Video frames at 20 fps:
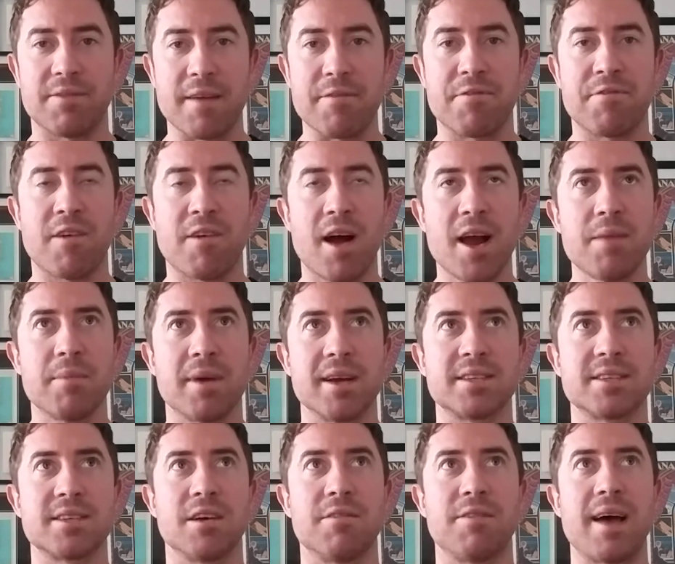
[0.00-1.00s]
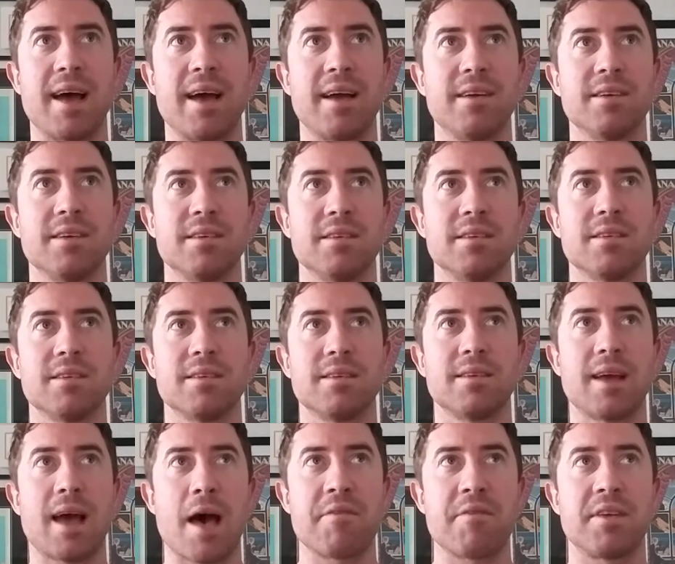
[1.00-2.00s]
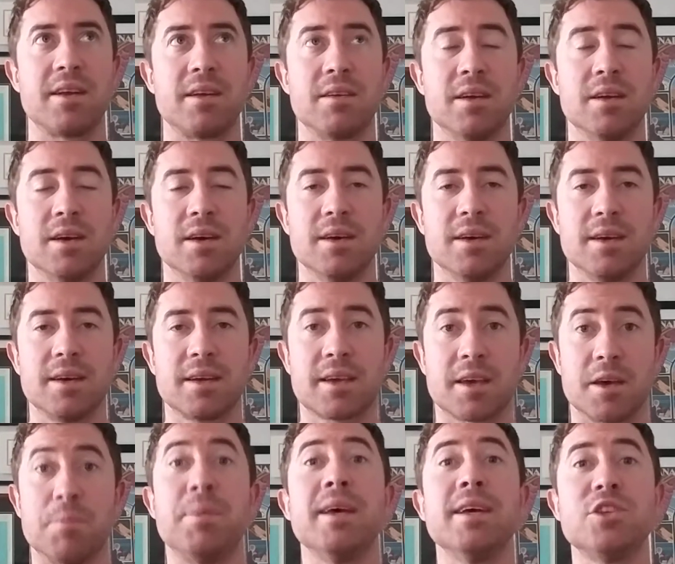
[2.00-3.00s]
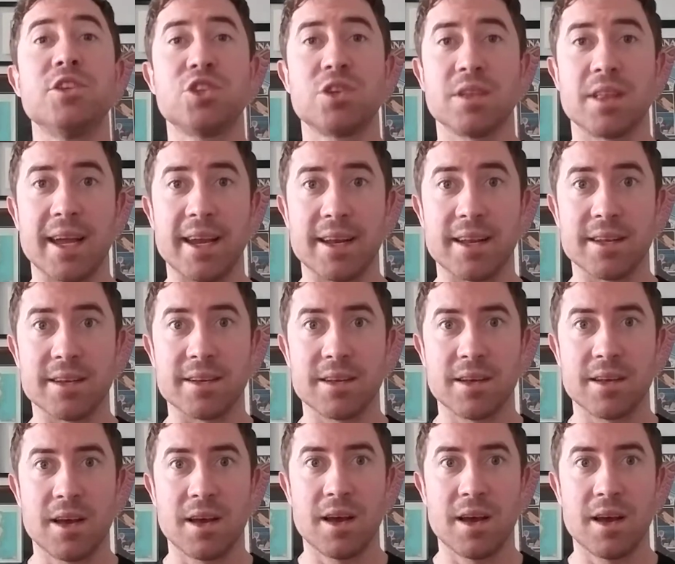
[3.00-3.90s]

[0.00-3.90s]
I find myself having capitulated